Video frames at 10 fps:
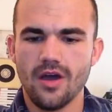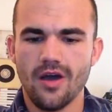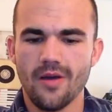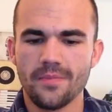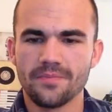
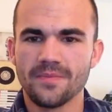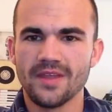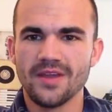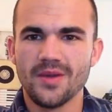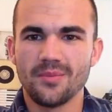um,
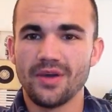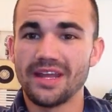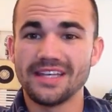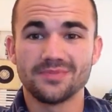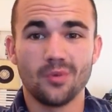
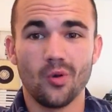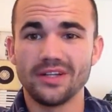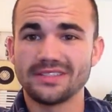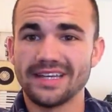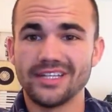but his
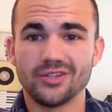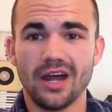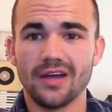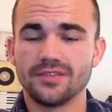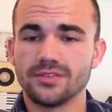points that he
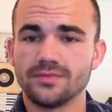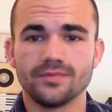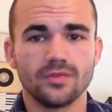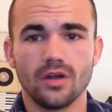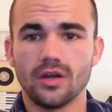drives
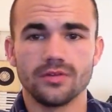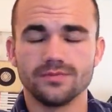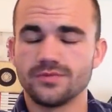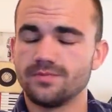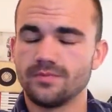are
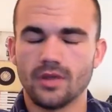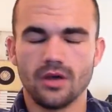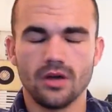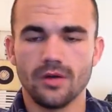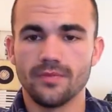
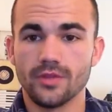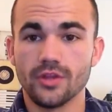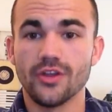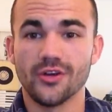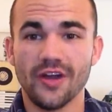uh,
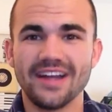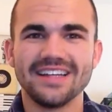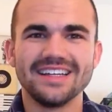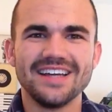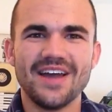they're great.
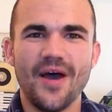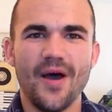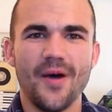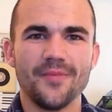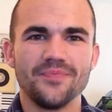
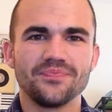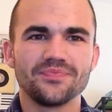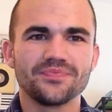Um,